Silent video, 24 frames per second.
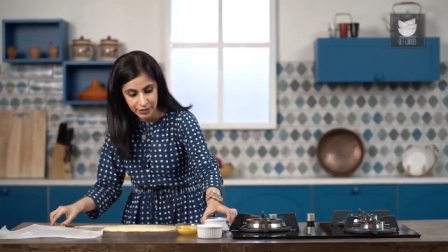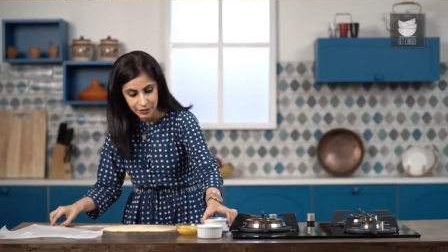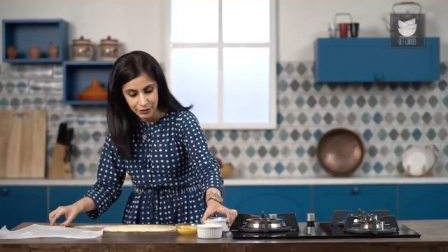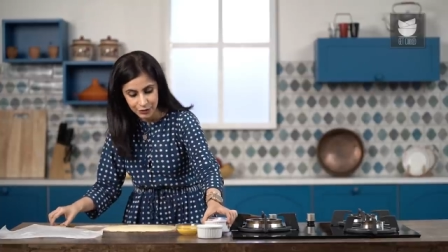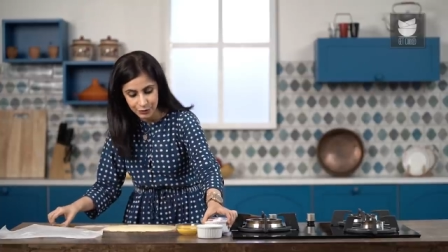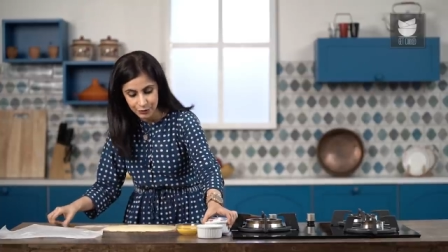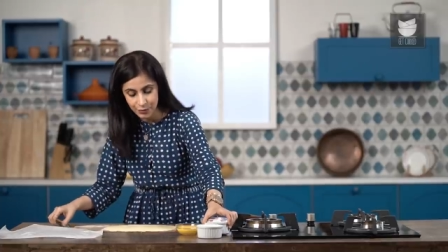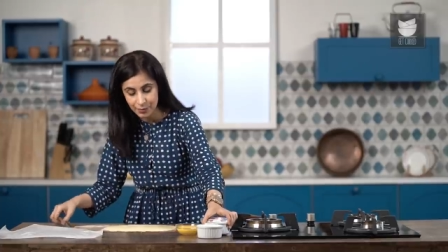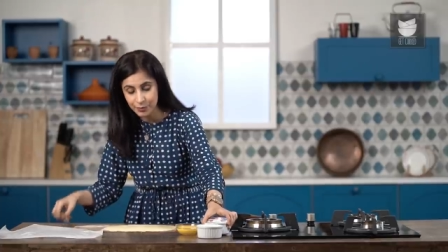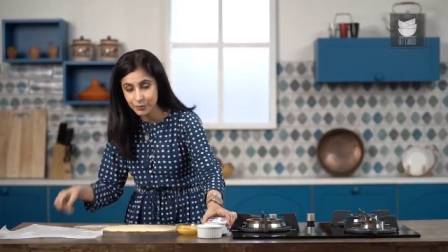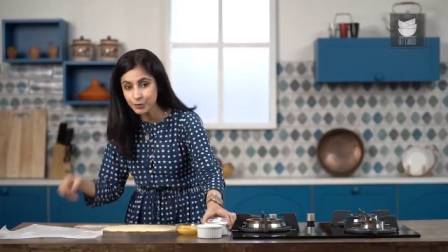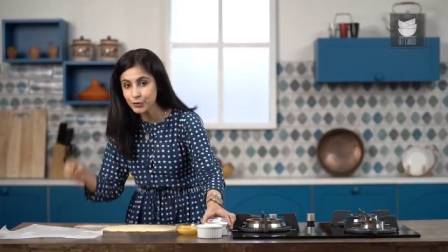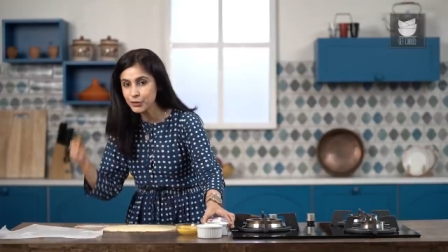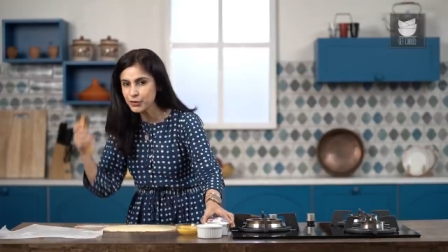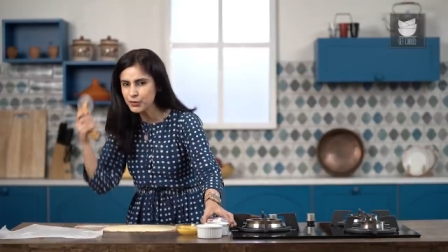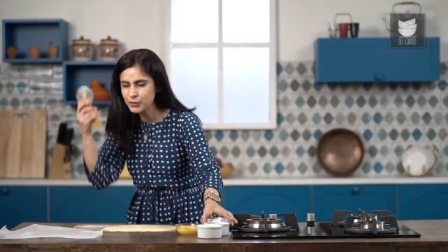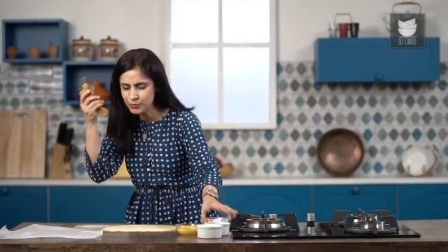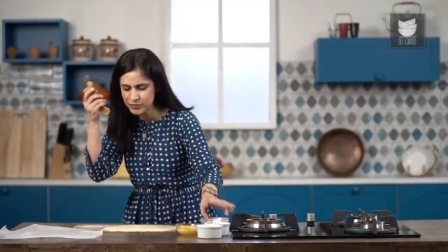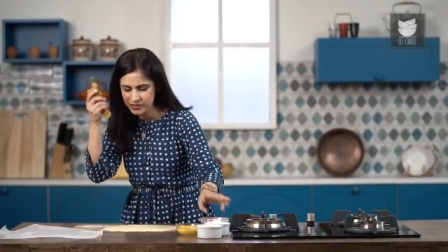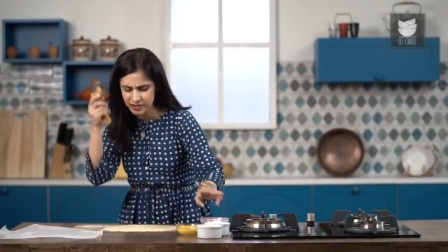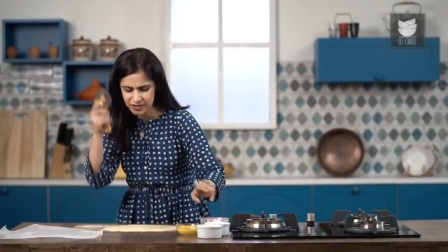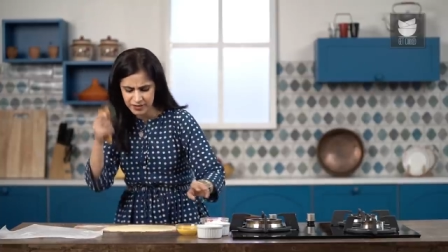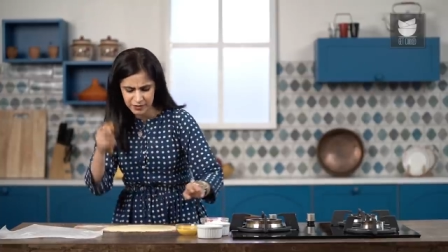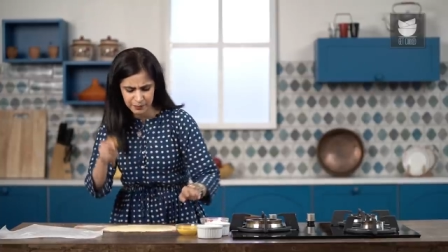So I'm going to
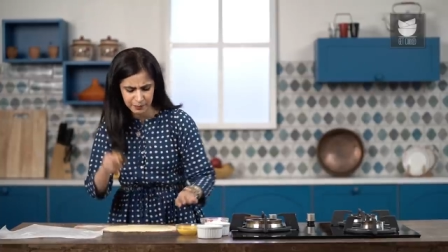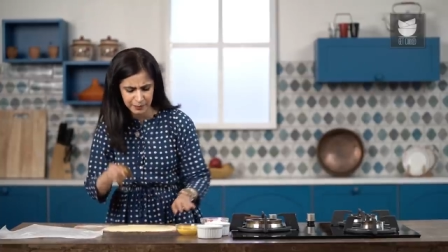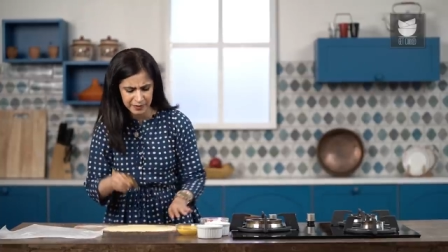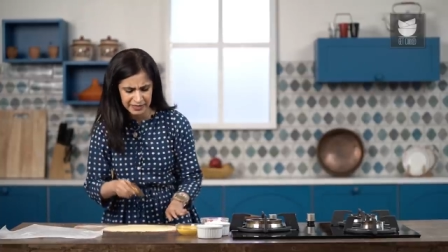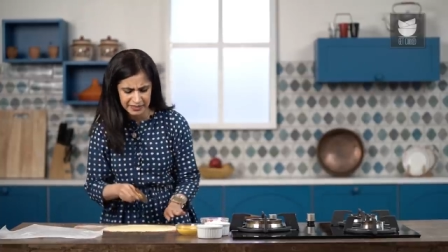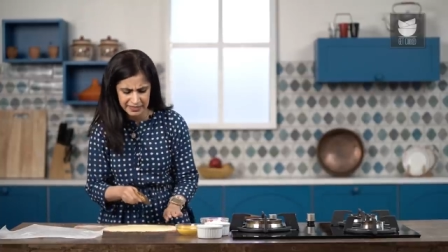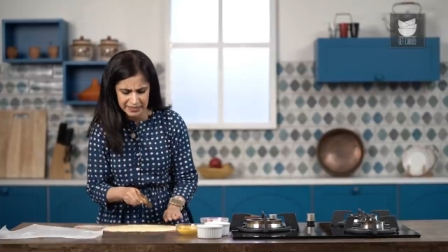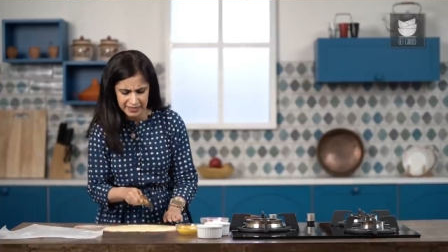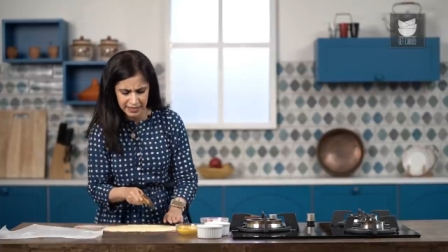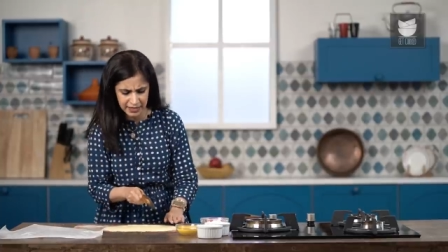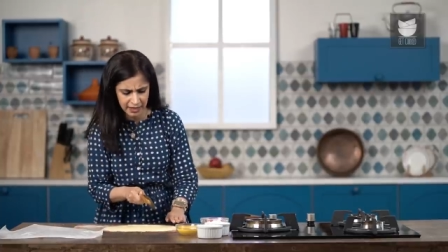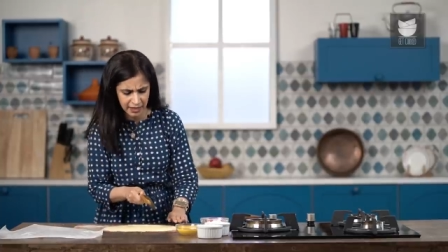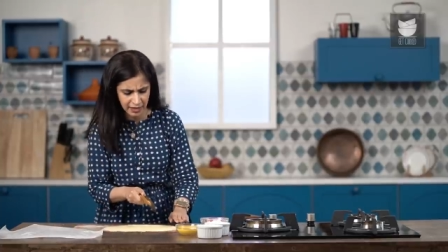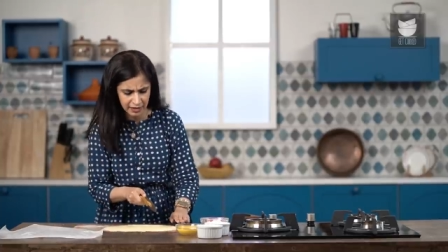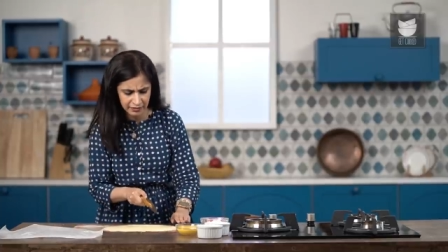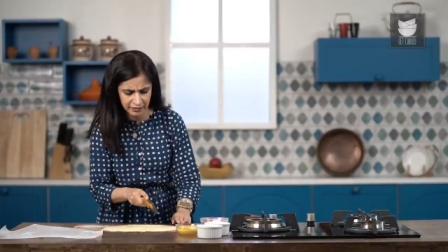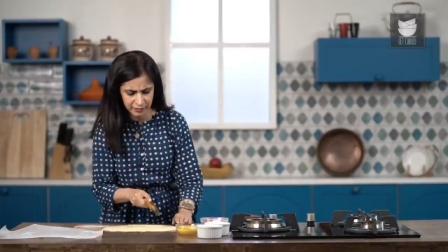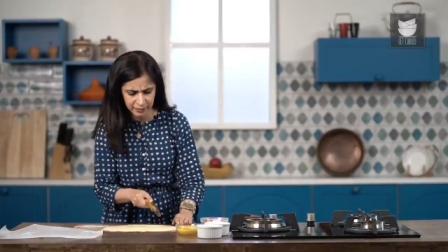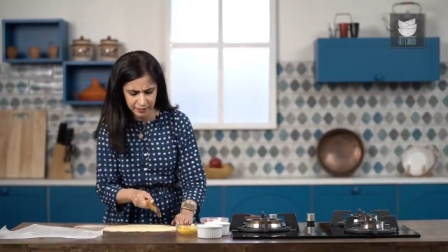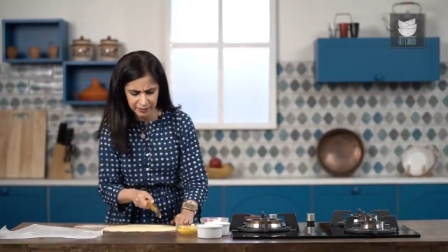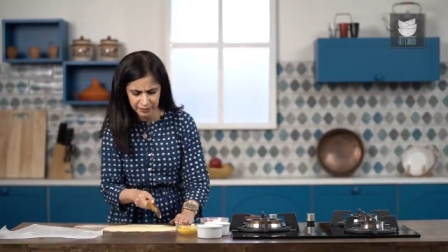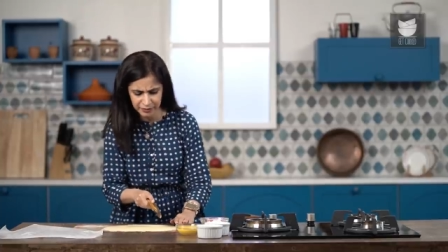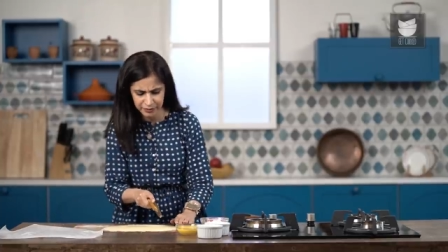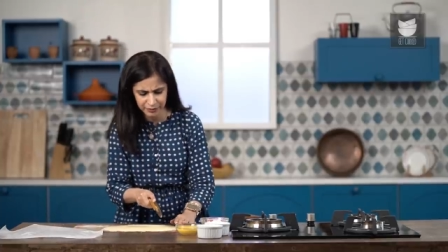use this pizza
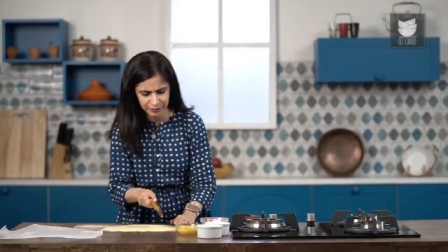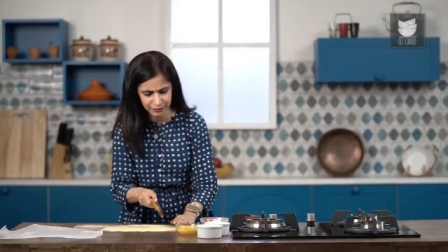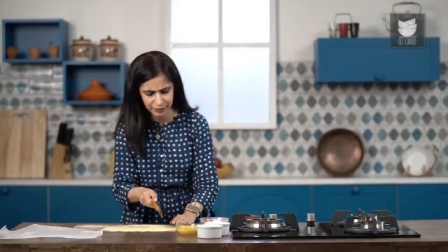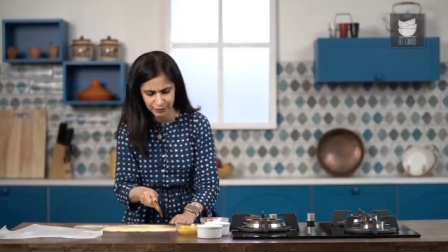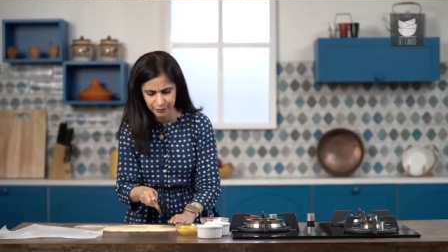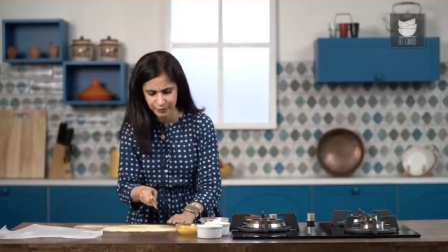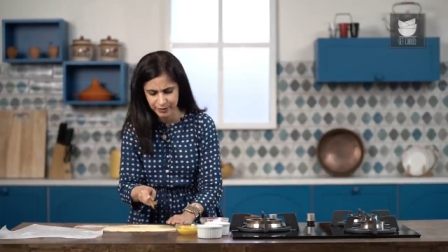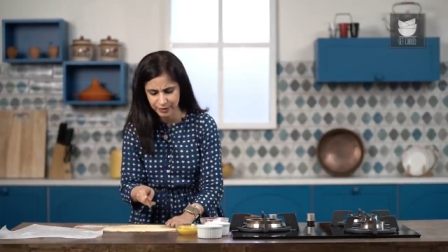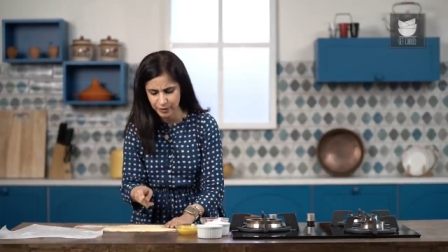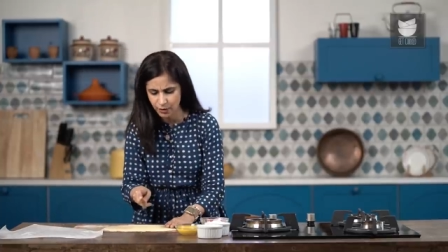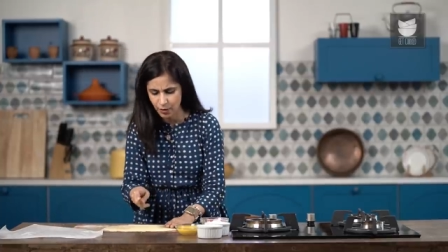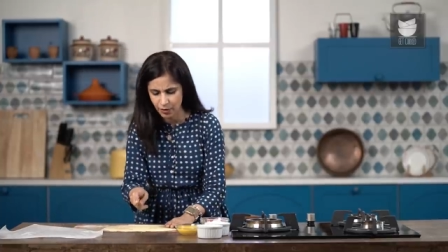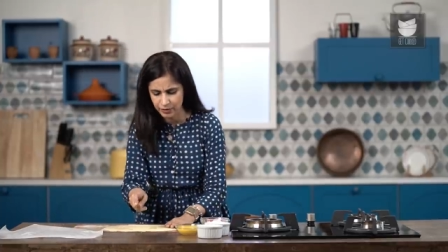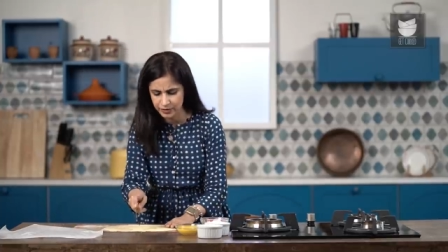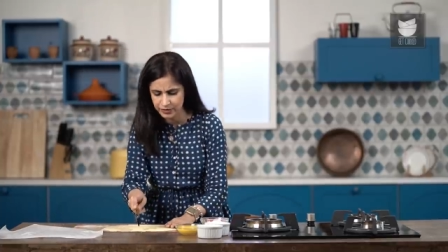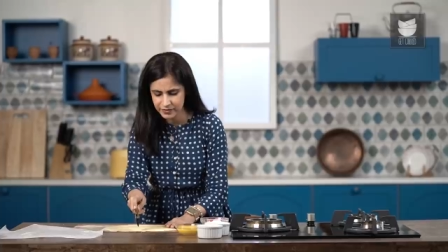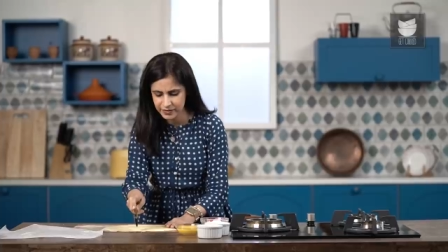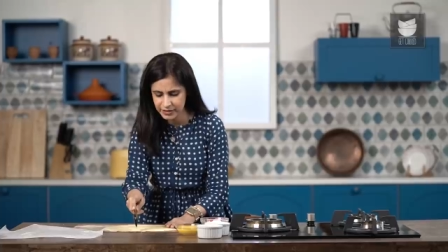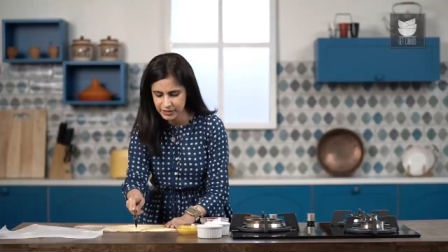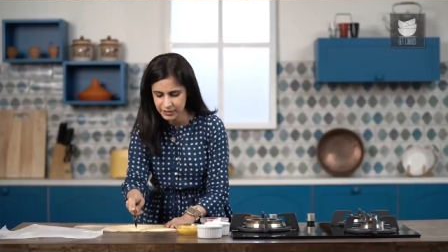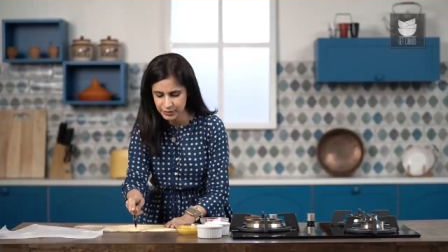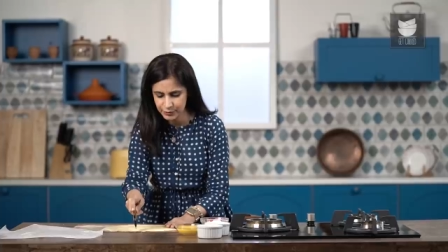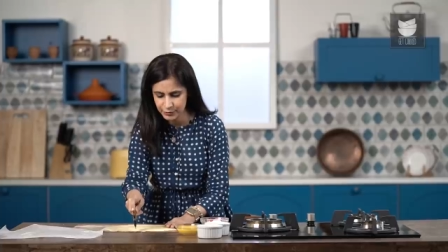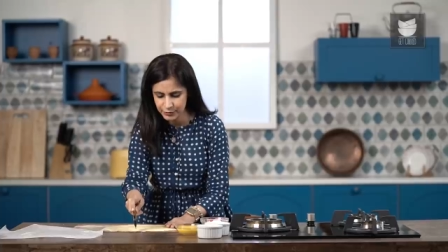cutter, but you can honestly